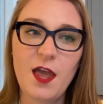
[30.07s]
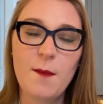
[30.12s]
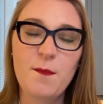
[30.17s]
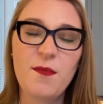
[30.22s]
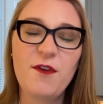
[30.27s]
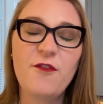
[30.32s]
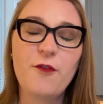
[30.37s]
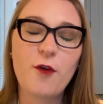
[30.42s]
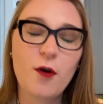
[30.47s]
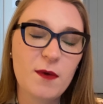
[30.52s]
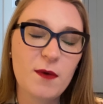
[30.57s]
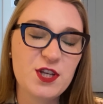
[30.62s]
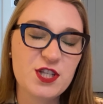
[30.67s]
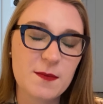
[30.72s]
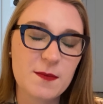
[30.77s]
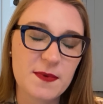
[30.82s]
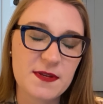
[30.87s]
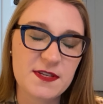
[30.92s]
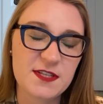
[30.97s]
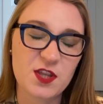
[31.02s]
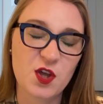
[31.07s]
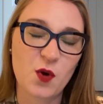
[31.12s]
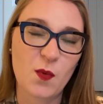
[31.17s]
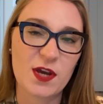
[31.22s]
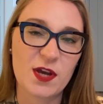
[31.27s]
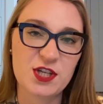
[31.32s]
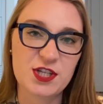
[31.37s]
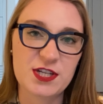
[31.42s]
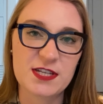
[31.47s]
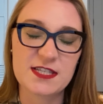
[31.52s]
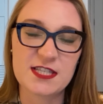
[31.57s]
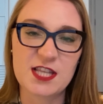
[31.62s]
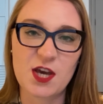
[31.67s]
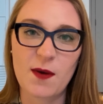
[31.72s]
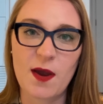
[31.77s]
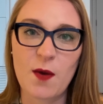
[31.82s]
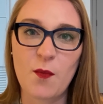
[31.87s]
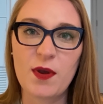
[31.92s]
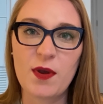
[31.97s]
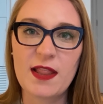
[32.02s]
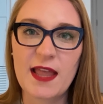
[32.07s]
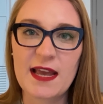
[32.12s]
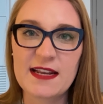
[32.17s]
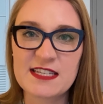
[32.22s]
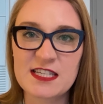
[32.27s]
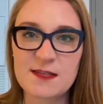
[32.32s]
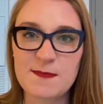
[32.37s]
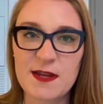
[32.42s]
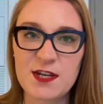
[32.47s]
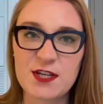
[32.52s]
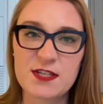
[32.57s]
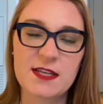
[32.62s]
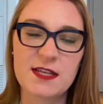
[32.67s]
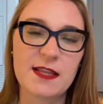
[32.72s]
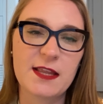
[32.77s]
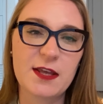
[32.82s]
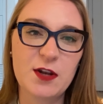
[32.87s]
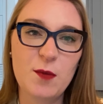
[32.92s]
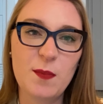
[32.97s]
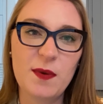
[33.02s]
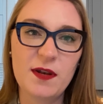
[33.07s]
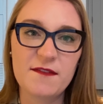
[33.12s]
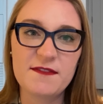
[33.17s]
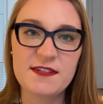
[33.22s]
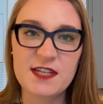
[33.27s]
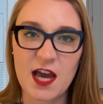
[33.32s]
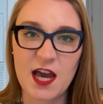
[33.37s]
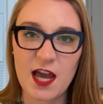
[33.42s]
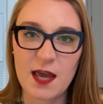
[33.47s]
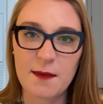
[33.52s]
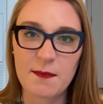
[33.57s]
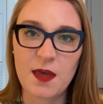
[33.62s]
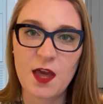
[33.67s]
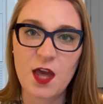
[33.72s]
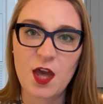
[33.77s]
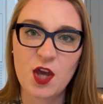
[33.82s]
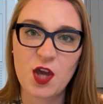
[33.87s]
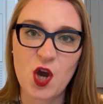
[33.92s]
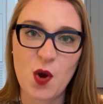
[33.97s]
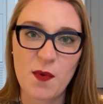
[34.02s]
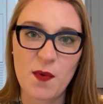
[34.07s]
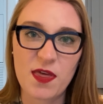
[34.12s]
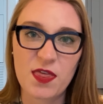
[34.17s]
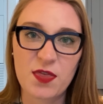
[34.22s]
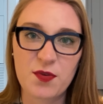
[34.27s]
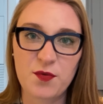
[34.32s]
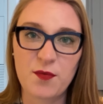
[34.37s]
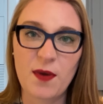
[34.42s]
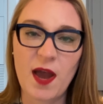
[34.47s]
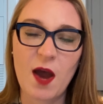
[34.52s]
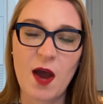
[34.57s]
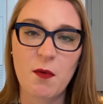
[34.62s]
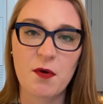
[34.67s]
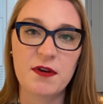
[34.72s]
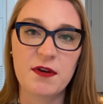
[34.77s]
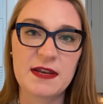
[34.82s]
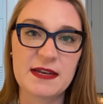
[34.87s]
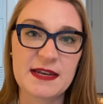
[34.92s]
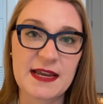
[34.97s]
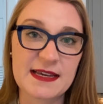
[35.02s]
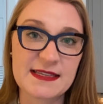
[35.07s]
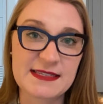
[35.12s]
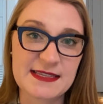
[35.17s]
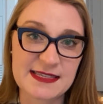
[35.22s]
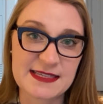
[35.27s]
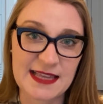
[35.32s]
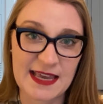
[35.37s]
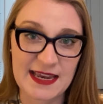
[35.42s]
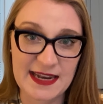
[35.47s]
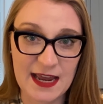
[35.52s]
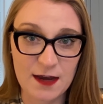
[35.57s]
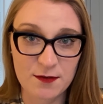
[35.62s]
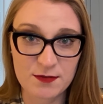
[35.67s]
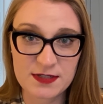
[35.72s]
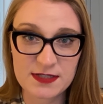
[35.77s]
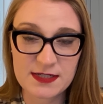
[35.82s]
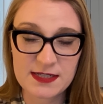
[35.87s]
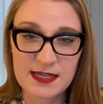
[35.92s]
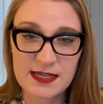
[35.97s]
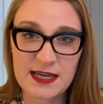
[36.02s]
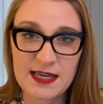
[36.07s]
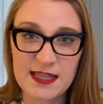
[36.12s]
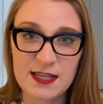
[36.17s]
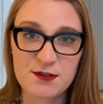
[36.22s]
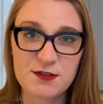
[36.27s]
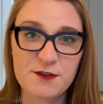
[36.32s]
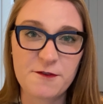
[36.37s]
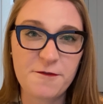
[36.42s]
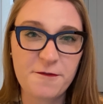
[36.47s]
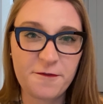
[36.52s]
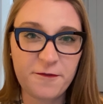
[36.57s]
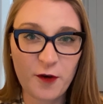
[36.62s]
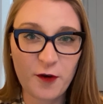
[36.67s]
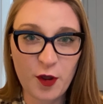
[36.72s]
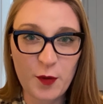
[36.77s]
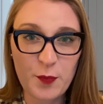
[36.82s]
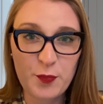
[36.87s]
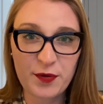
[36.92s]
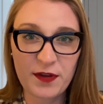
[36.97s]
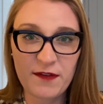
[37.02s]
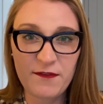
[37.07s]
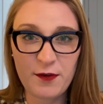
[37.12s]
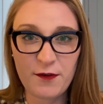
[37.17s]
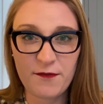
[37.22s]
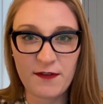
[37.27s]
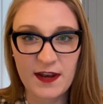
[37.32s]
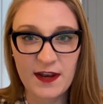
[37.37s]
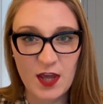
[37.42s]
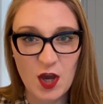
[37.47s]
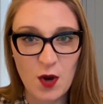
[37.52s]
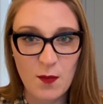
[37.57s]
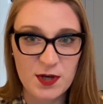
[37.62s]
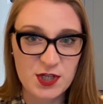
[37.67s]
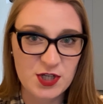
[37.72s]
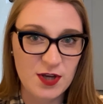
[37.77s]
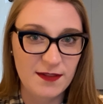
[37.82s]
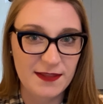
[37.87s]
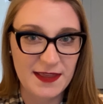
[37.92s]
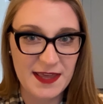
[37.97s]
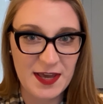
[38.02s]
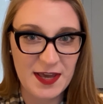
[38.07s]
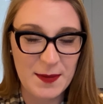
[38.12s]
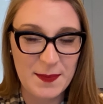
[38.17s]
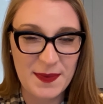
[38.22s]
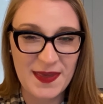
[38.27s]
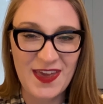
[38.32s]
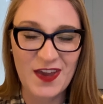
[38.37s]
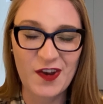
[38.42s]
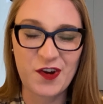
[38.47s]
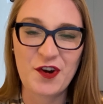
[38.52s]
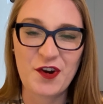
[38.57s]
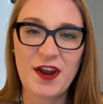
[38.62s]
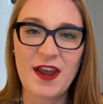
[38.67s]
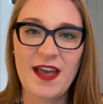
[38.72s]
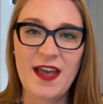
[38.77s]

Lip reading: Before we jump into the questions, though, I would like to spend just a little bit of time going through how our index is laid out. There's a full preview video, which I'll link up here,